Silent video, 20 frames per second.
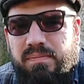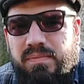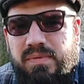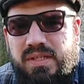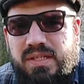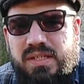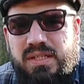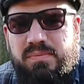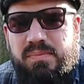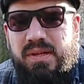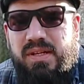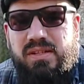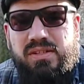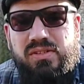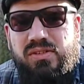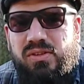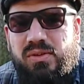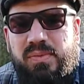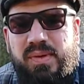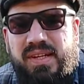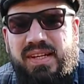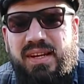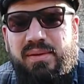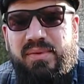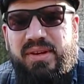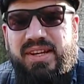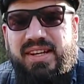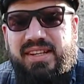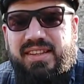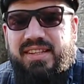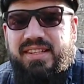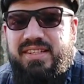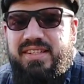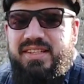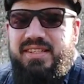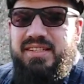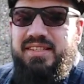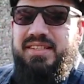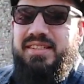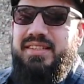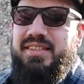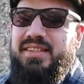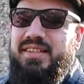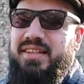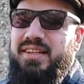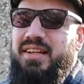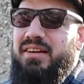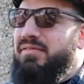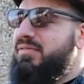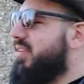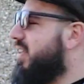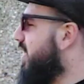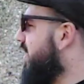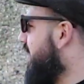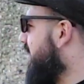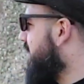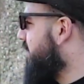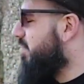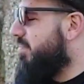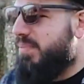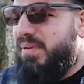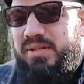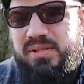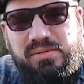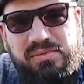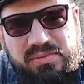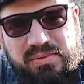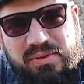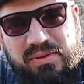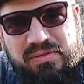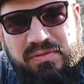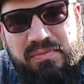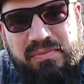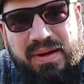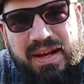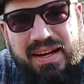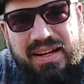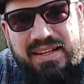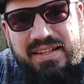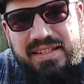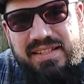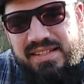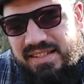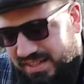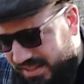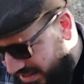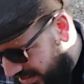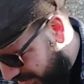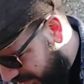this has been Storb Unlimited. This is the lovely Bishop's Wharf and Palace, and